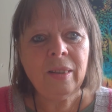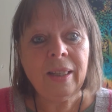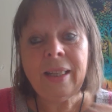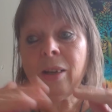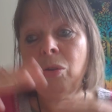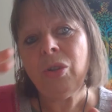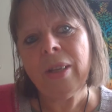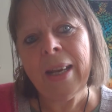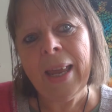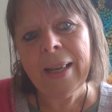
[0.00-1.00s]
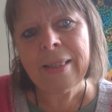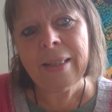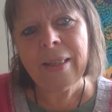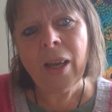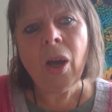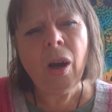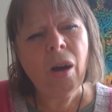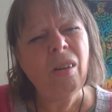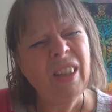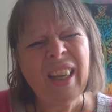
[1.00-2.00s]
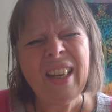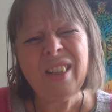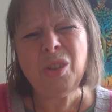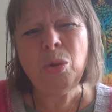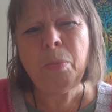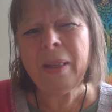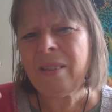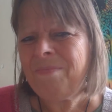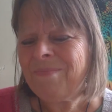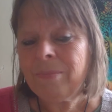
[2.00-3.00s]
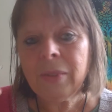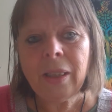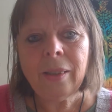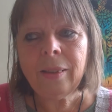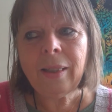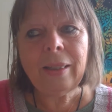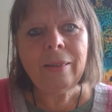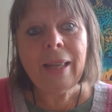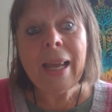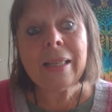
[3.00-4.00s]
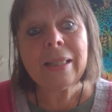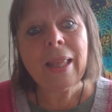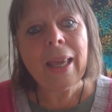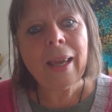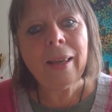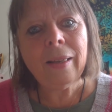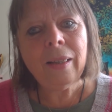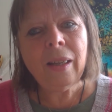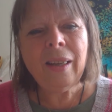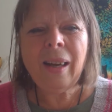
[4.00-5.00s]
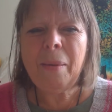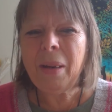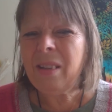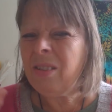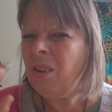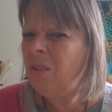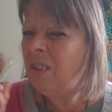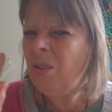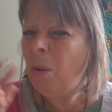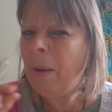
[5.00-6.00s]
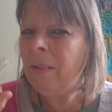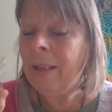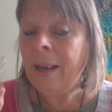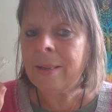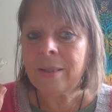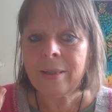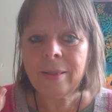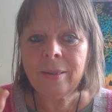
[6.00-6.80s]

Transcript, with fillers: And then go to the next and say, oh yeah, that too, but then the next thing, I mean, I don't know about that.